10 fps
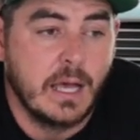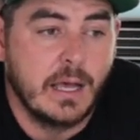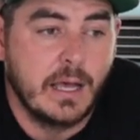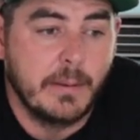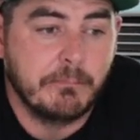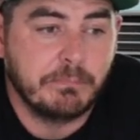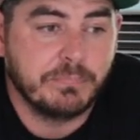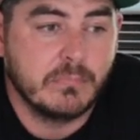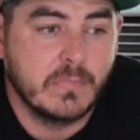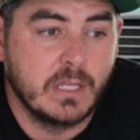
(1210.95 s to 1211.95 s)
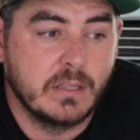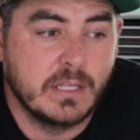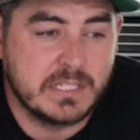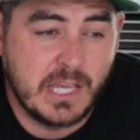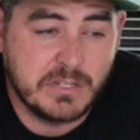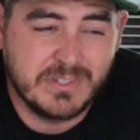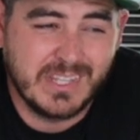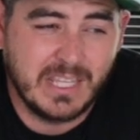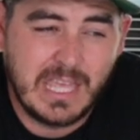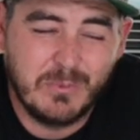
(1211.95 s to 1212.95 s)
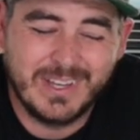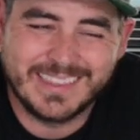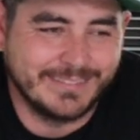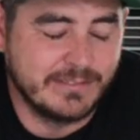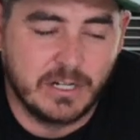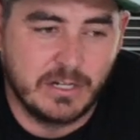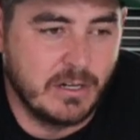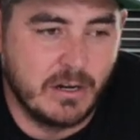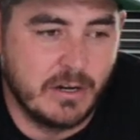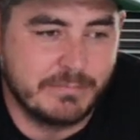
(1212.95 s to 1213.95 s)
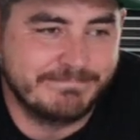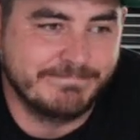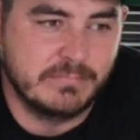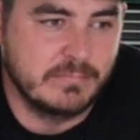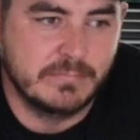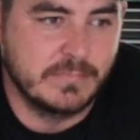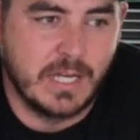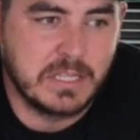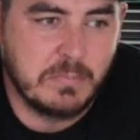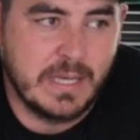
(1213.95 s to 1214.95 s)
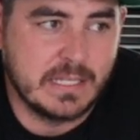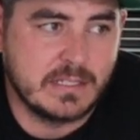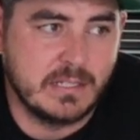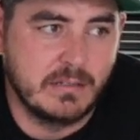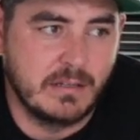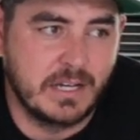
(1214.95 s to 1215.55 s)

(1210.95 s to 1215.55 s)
The accessories that it came with are not the best,